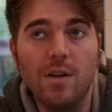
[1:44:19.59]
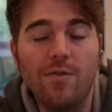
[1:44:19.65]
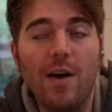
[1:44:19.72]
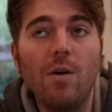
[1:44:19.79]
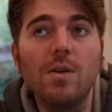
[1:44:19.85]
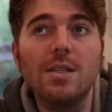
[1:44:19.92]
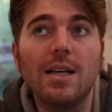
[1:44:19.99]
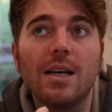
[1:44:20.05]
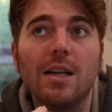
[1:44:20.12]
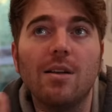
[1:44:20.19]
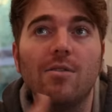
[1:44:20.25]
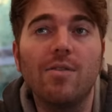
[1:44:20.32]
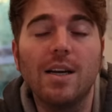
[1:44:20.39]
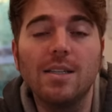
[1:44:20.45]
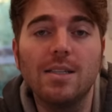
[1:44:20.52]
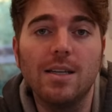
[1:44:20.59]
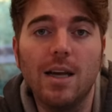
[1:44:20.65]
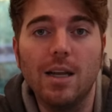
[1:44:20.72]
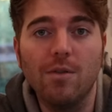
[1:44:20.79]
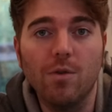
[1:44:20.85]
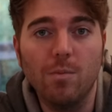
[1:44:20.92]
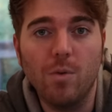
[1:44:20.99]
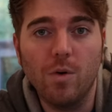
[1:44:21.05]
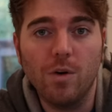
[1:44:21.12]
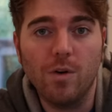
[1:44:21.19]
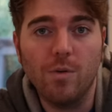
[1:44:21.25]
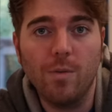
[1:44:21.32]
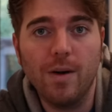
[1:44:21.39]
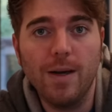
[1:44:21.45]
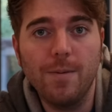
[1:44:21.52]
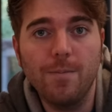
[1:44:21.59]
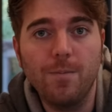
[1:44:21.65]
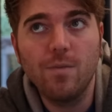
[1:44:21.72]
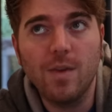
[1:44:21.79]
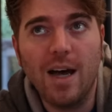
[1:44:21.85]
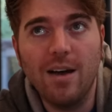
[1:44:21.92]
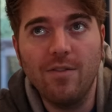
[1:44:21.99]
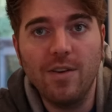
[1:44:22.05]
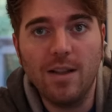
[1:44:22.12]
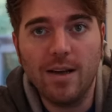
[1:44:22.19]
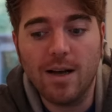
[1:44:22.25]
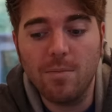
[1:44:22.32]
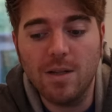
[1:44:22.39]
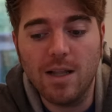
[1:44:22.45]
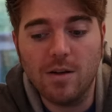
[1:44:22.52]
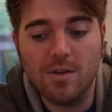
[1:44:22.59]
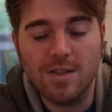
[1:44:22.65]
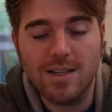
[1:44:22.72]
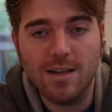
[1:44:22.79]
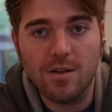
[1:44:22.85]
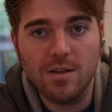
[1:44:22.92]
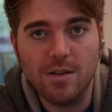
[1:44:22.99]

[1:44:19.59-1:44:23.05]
If I was like an investigative reporter, right? I feel like I'm allowed to say all